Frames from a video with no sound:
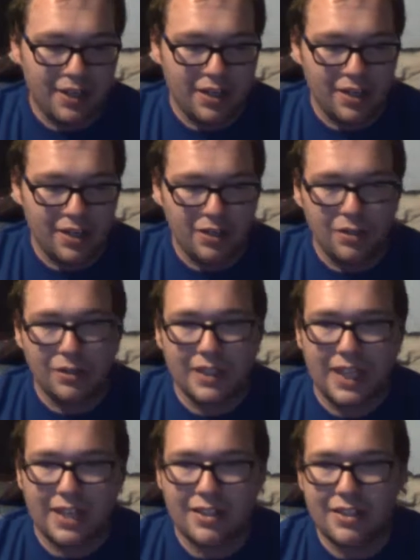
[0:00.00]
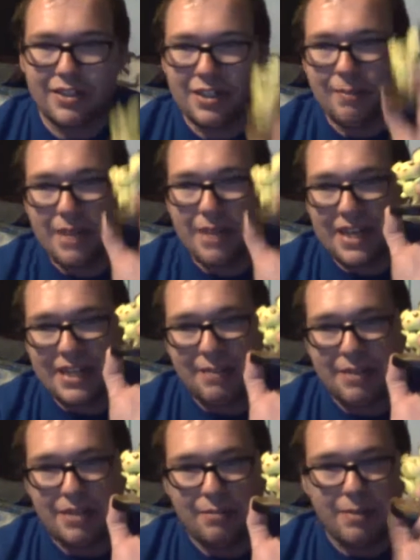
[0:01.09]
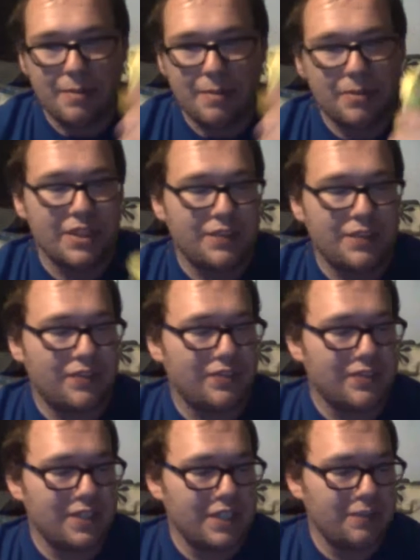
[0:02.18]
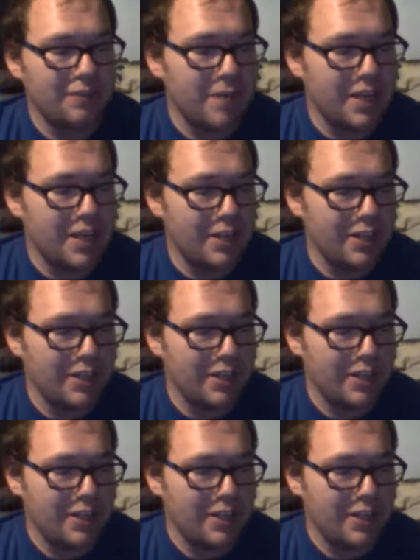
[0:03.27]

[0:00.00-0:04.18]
uh, old characters and making them into amiibos is even better.